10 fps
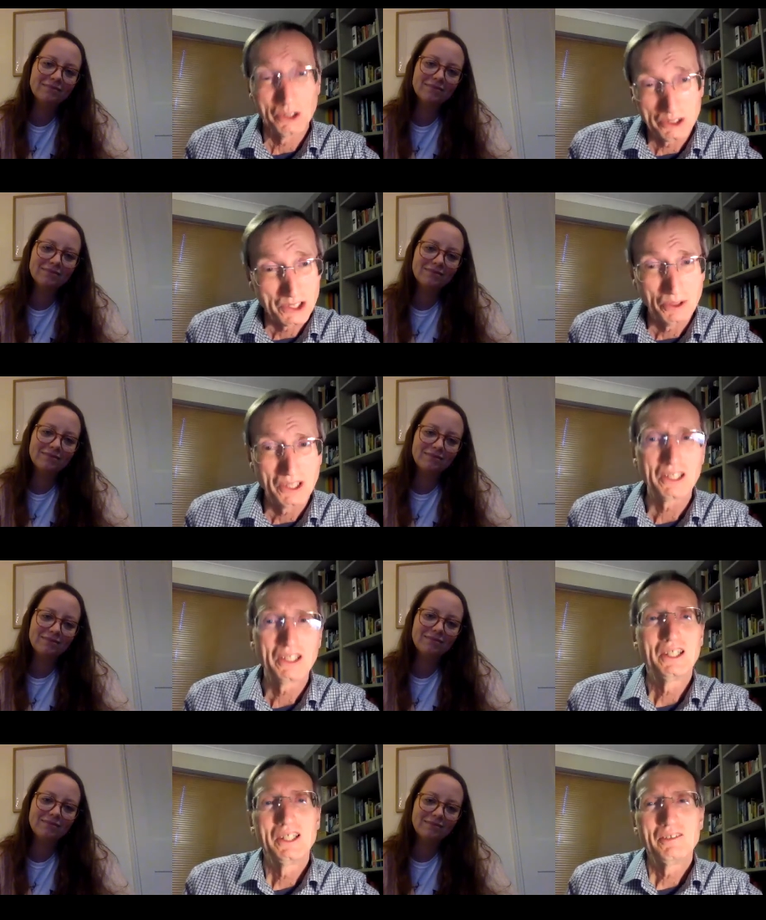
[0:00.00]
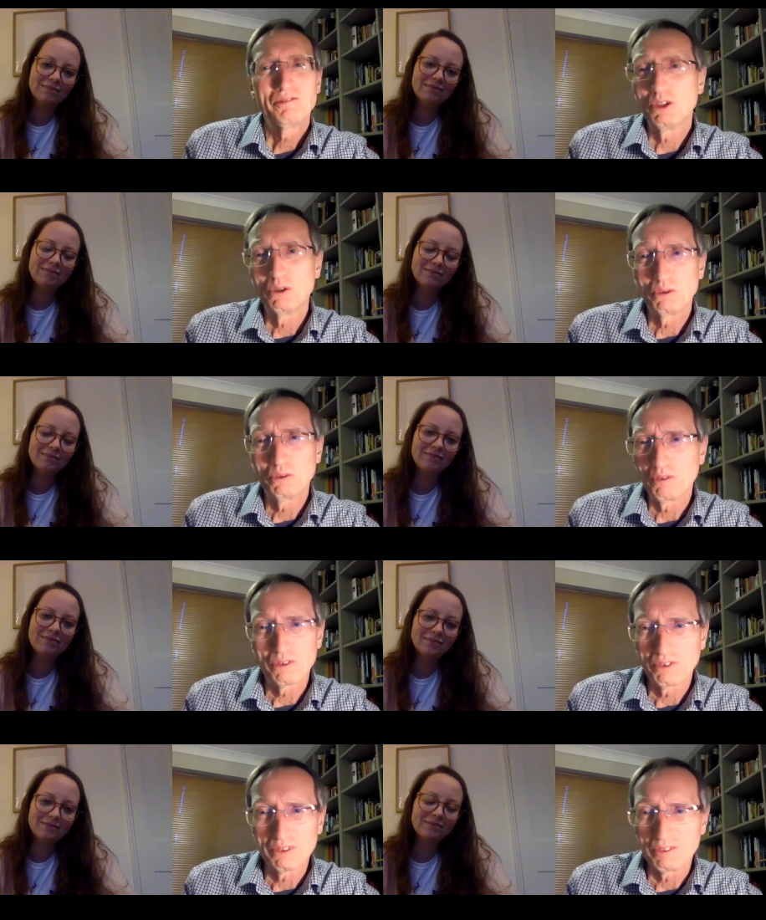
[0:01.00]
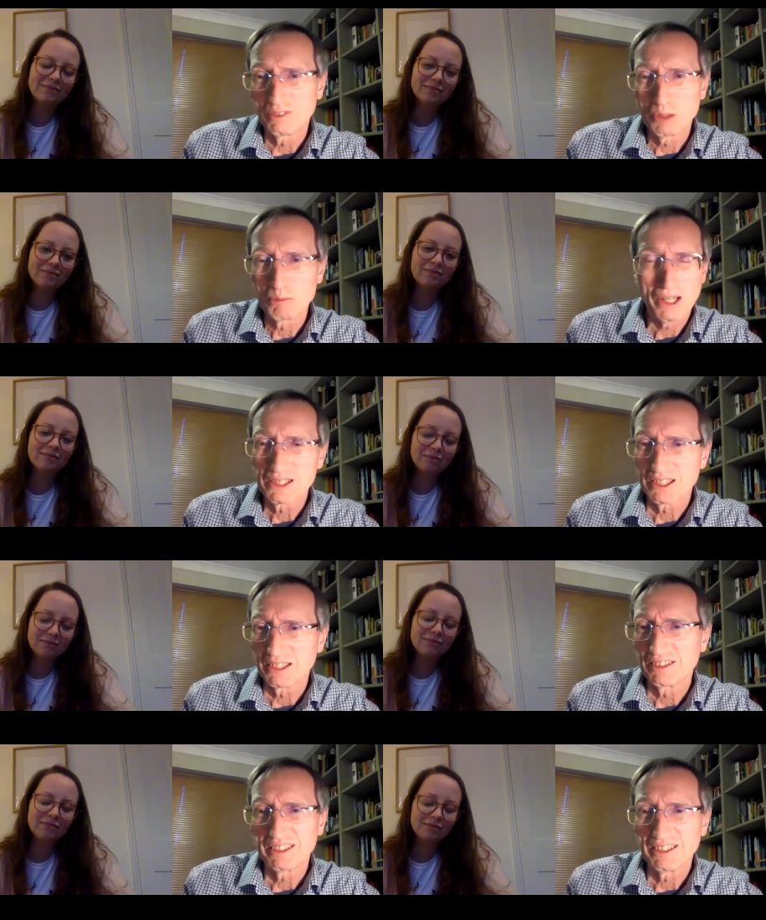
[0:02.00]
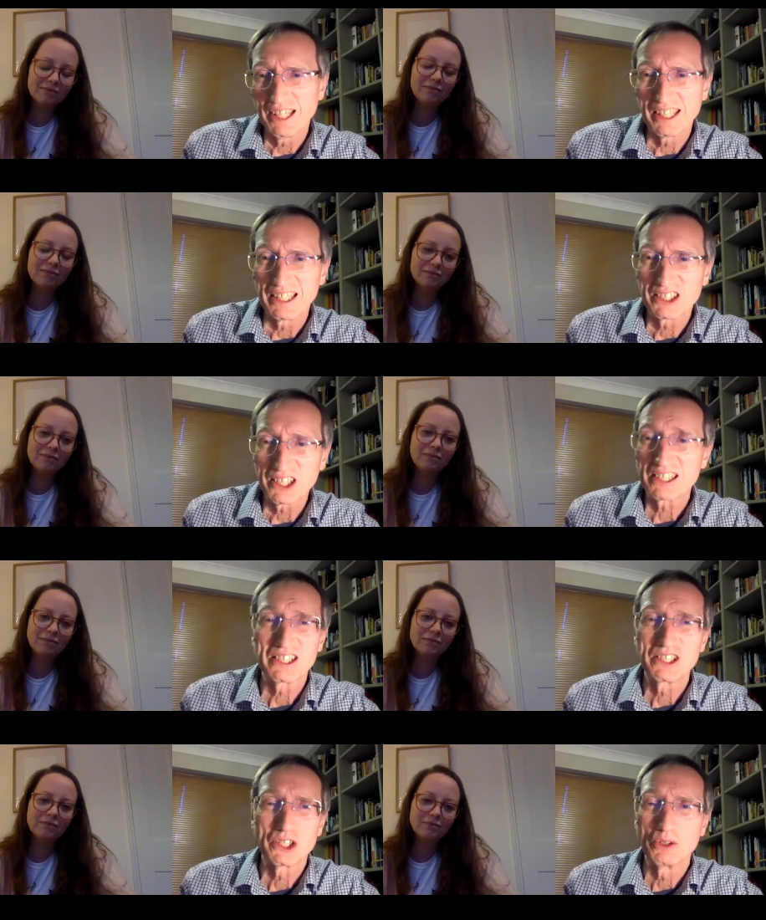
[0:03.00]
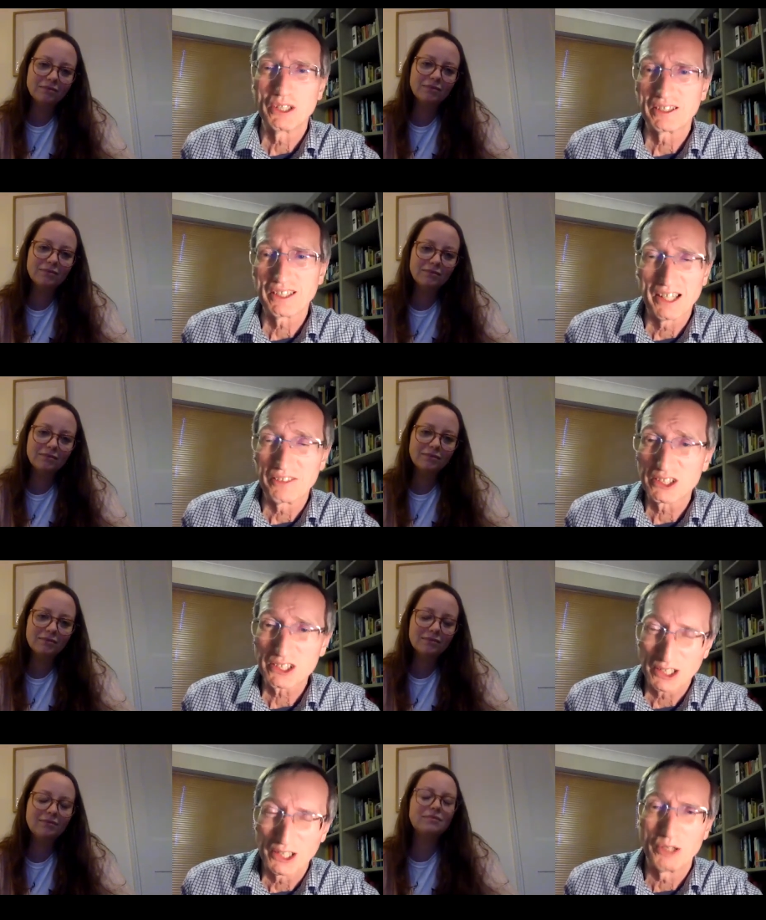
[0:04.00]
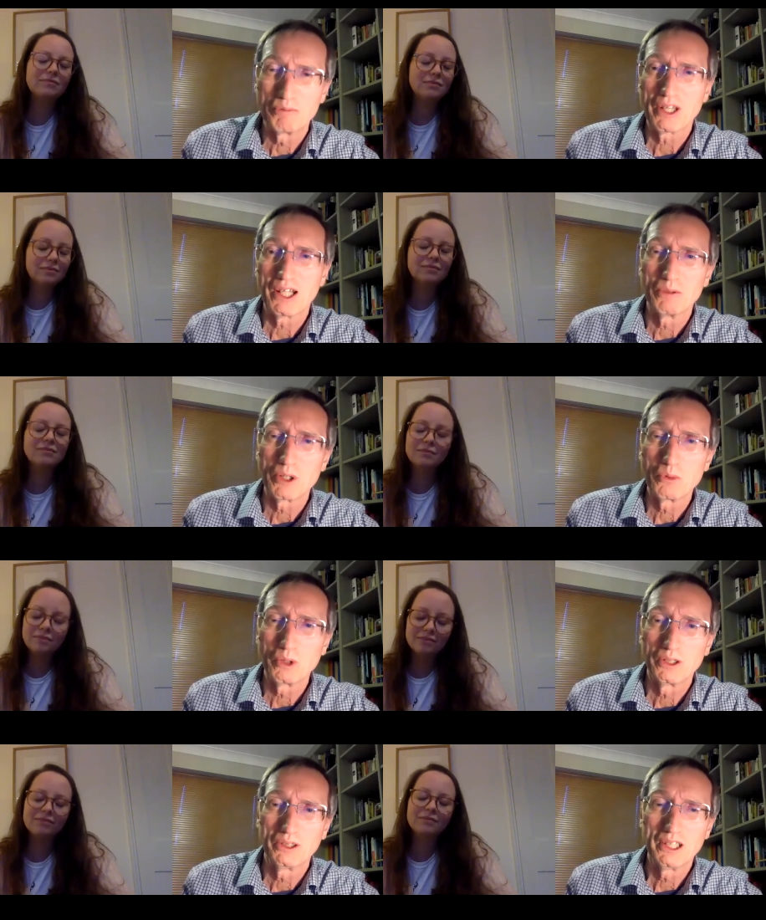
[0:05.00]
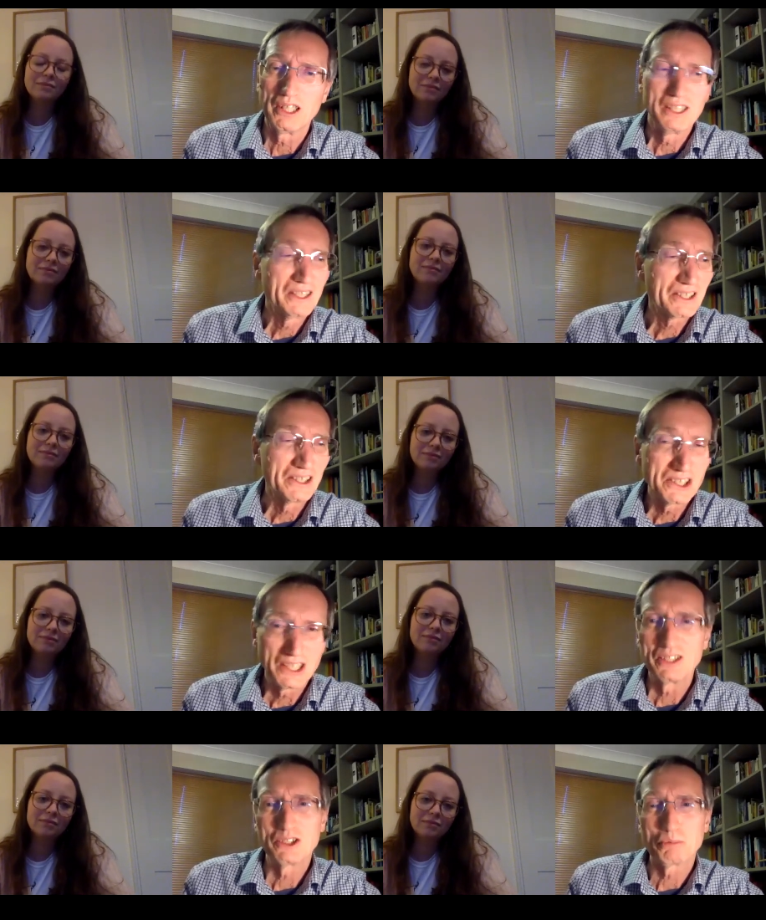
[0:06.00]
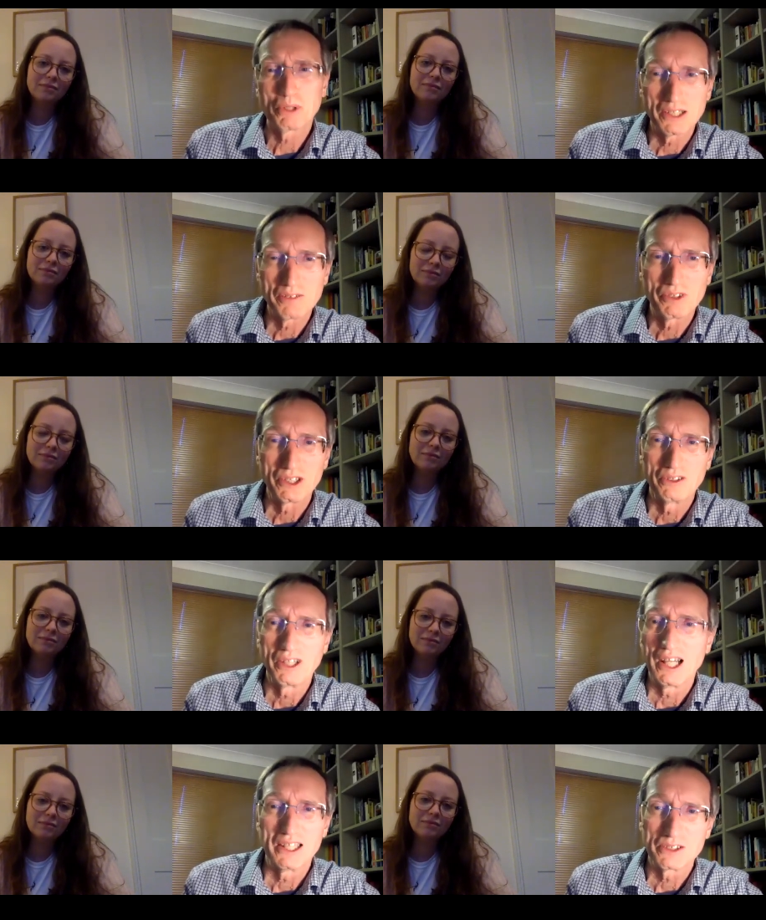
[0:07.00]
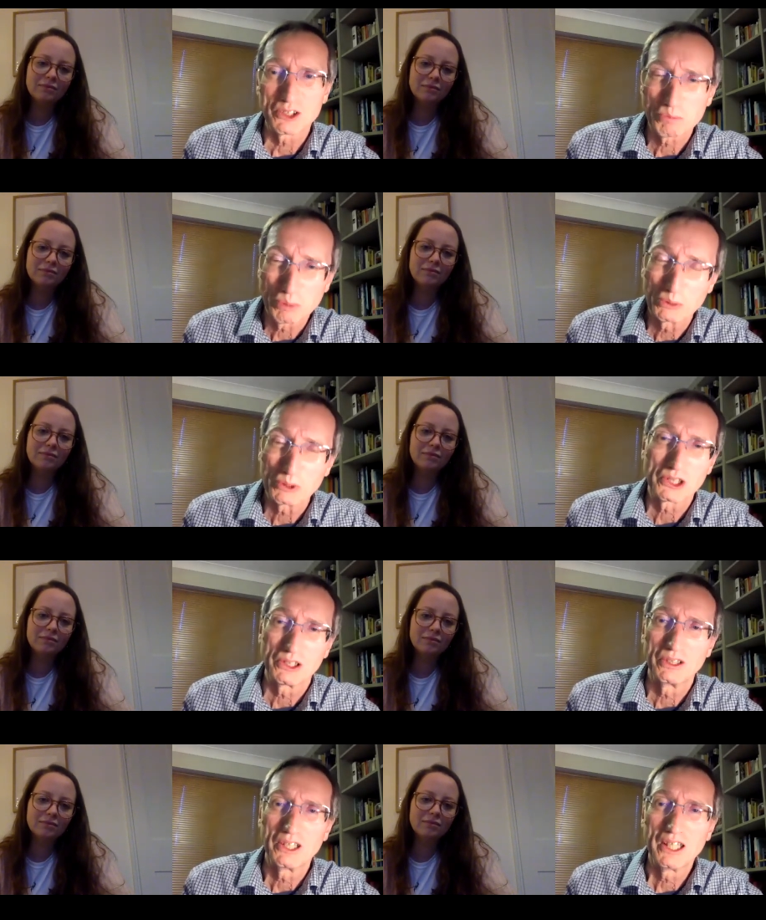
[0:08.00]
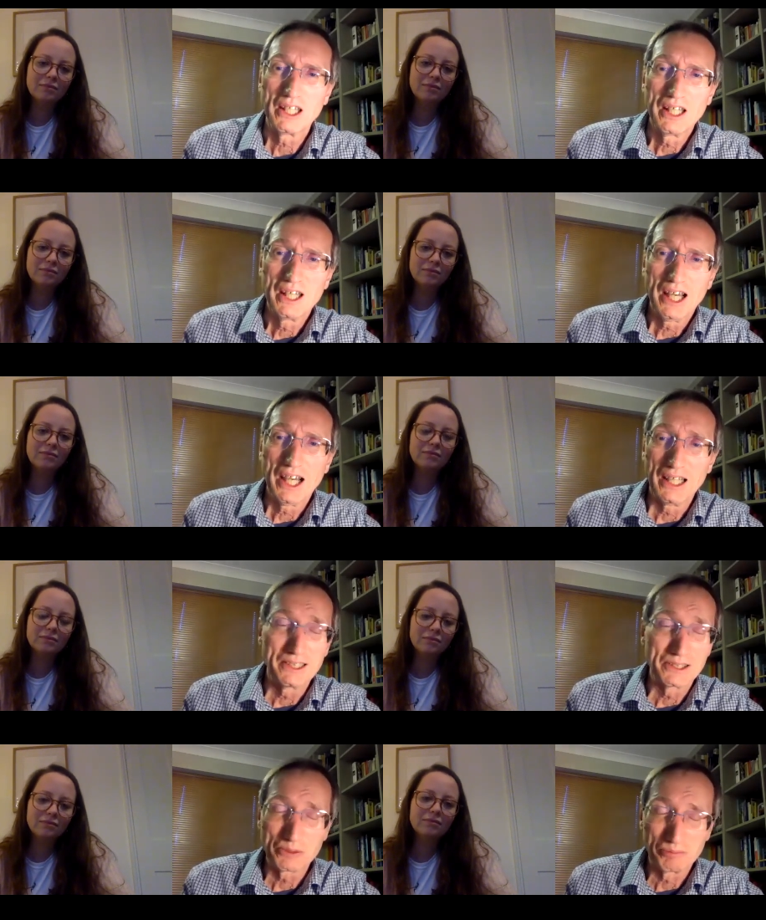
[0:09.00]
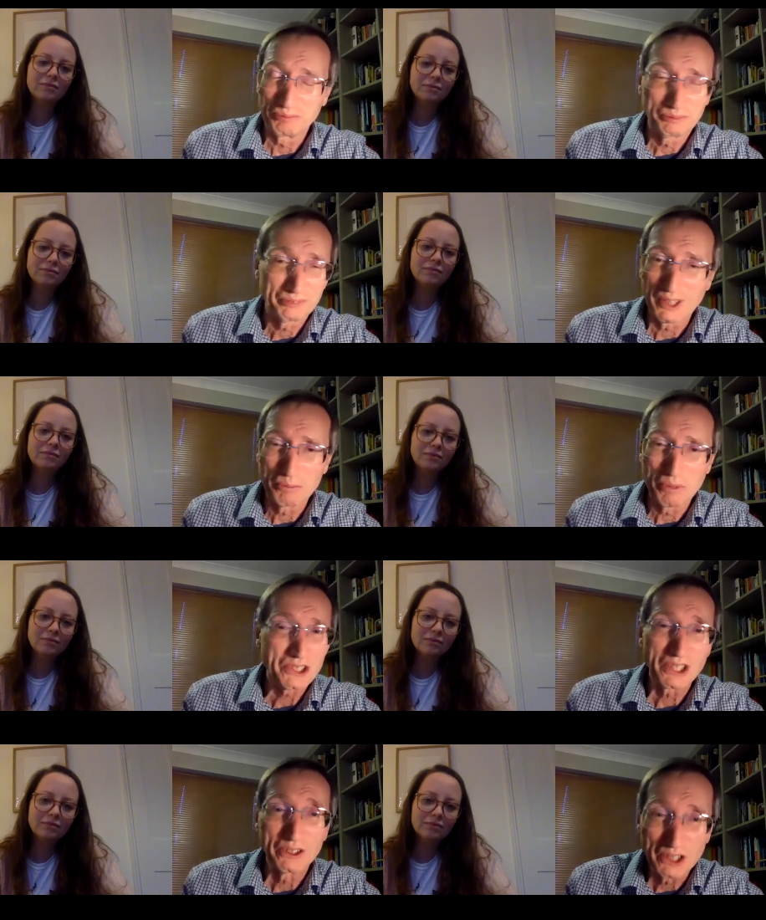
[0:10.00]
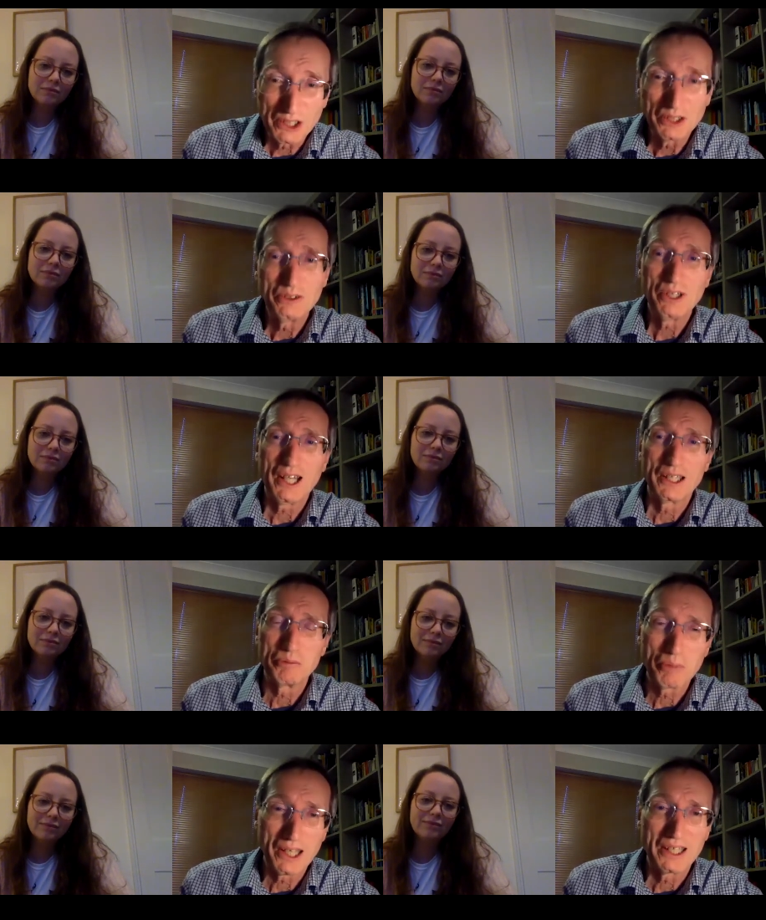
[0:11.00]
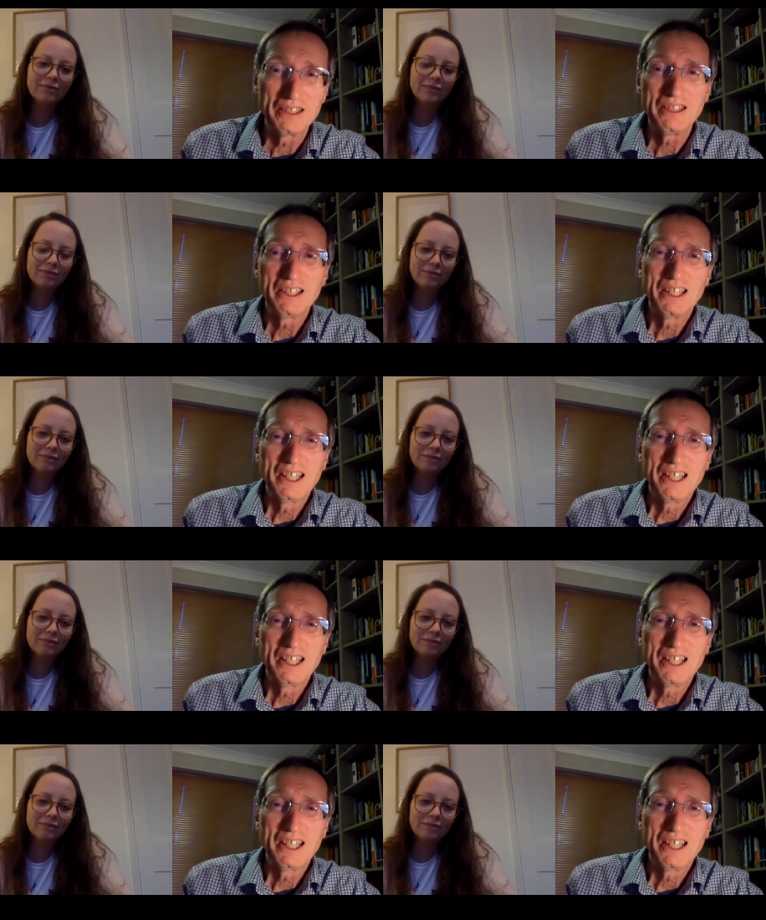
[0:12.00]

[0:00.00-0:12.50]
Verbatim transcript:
Speaker 1: you're doing, for all the amazing NHS is doing at this time. Uh, we will continue to pray for you and support you. And a blessing on you and Ben